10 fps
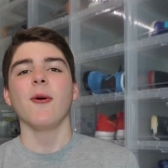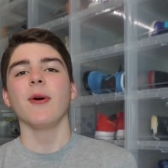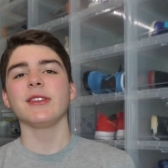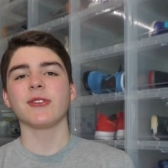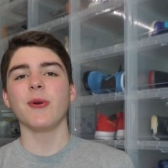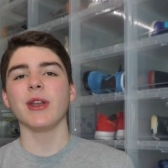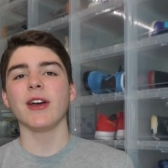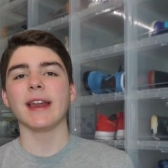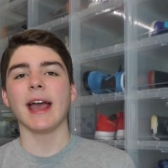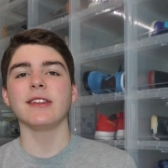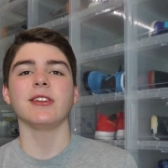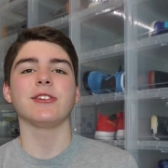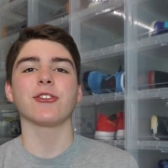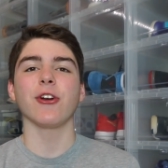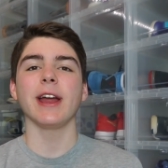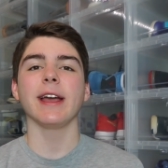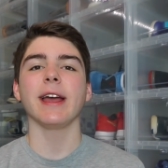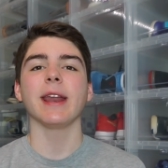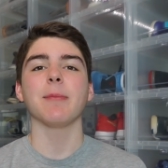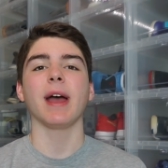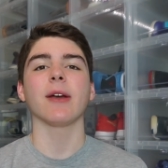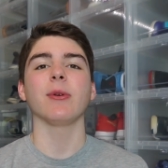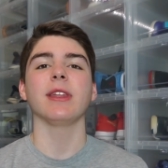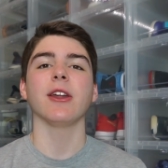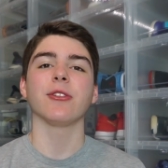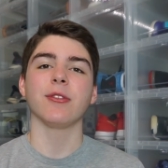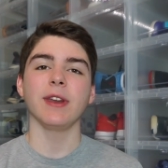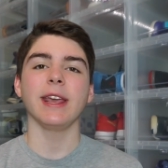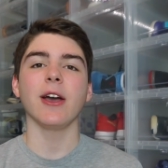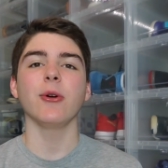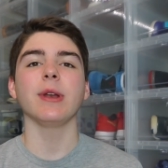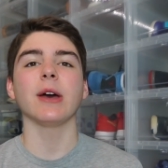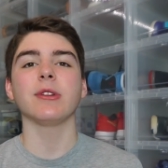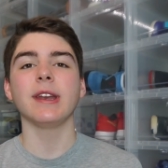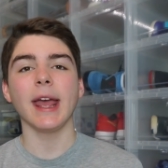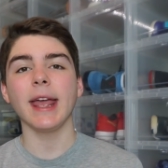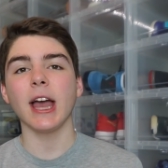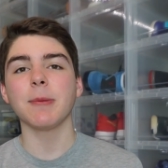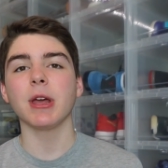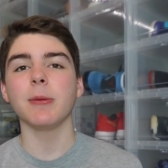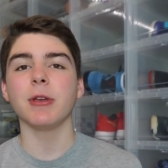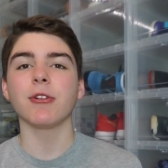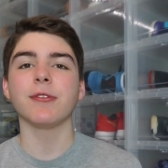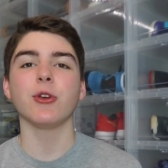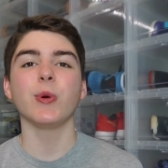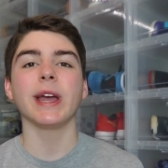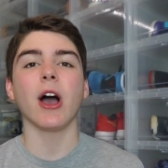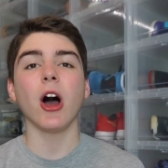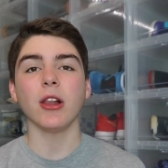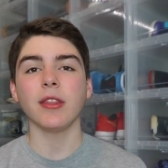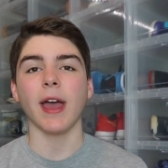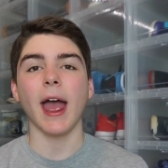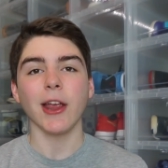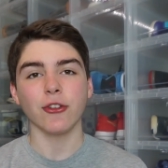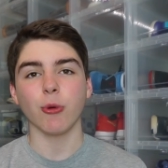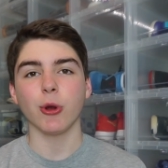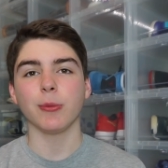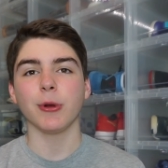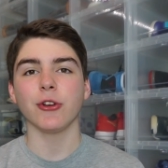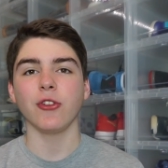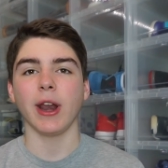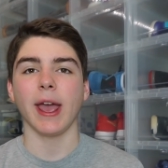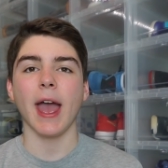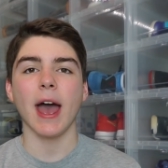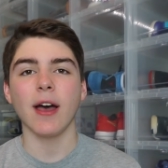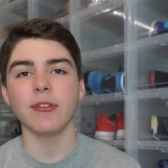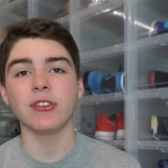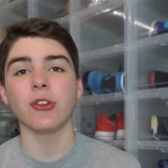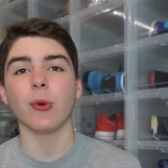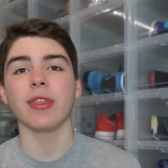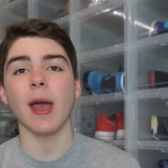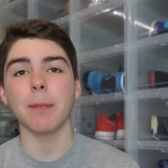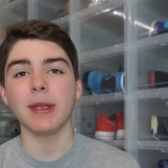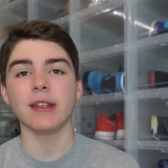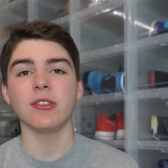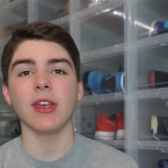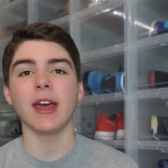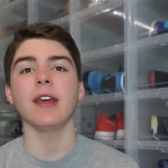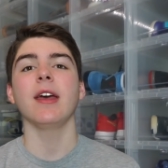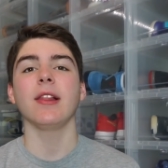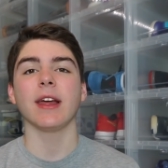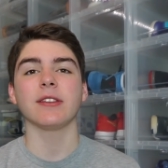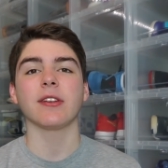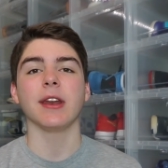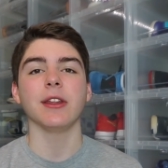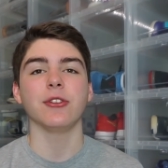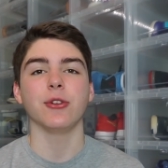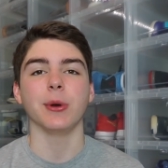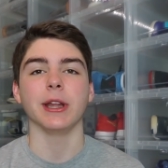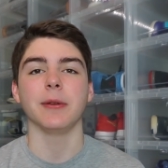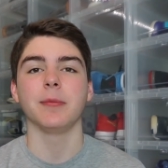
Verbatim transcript: What's going on guys, it's Grant and I'm back with another video. Now today I'm going to be reviewing all of the Astroworld merch that I have, so with that being said, let's get into it.